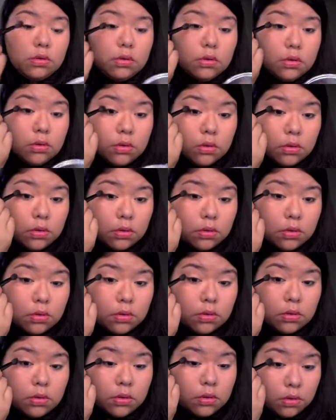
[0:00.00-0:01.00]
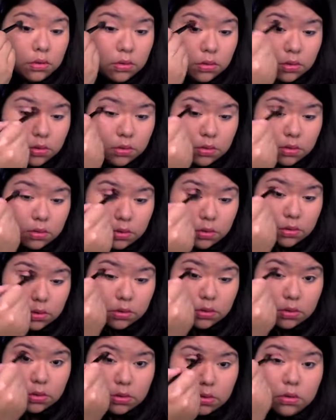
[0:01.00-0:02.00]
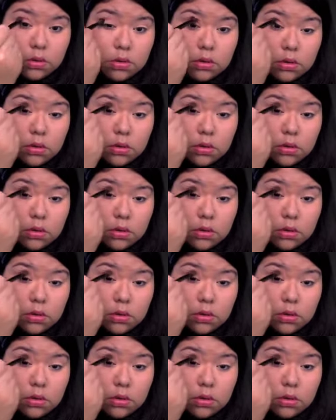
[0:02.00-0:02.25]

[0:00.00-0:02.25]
Nothing is said.